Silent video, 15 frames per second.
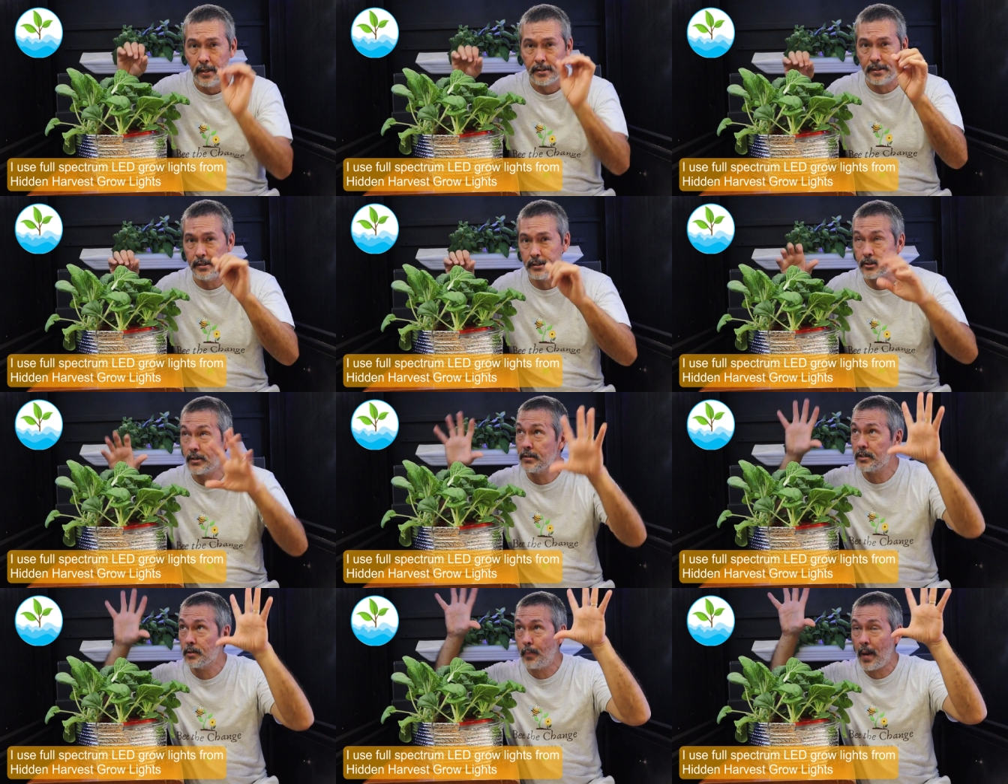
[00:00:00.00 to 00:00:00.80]
See the
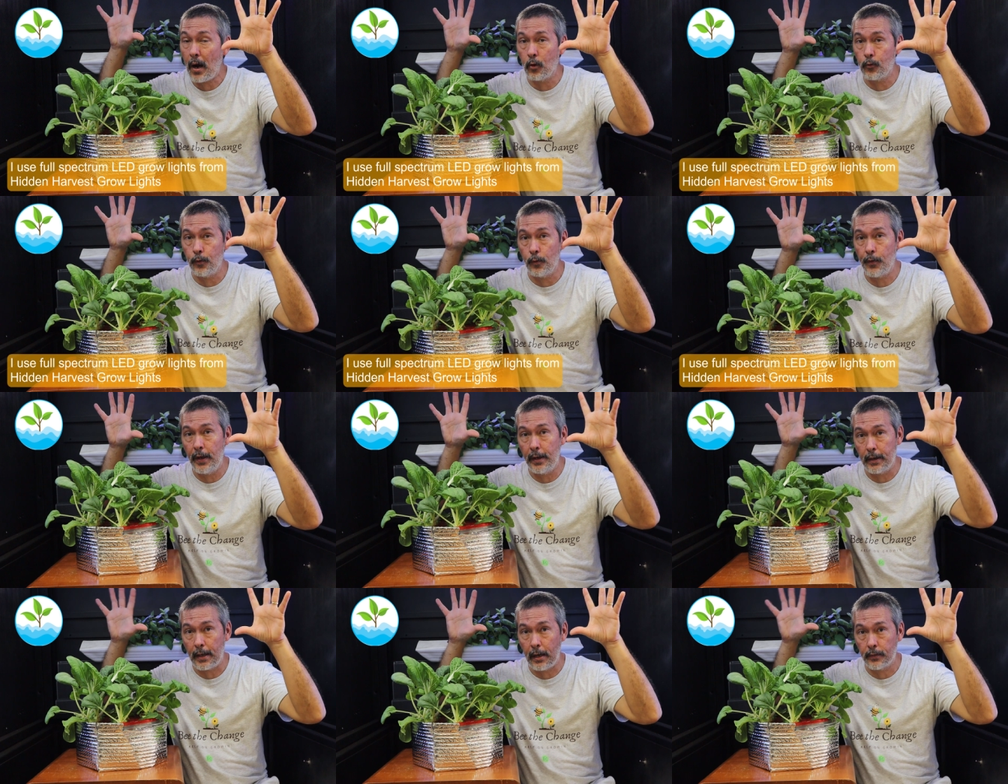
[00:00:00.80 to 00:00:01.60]
sun's a powerful
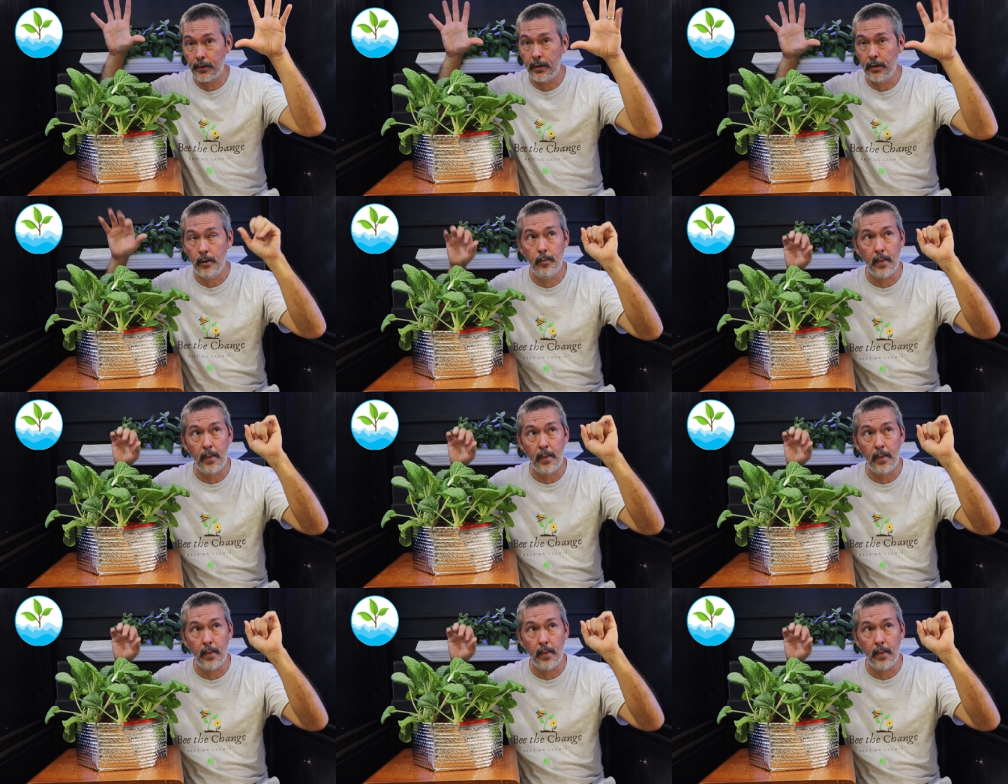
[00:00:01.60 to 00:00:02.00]
thing out there.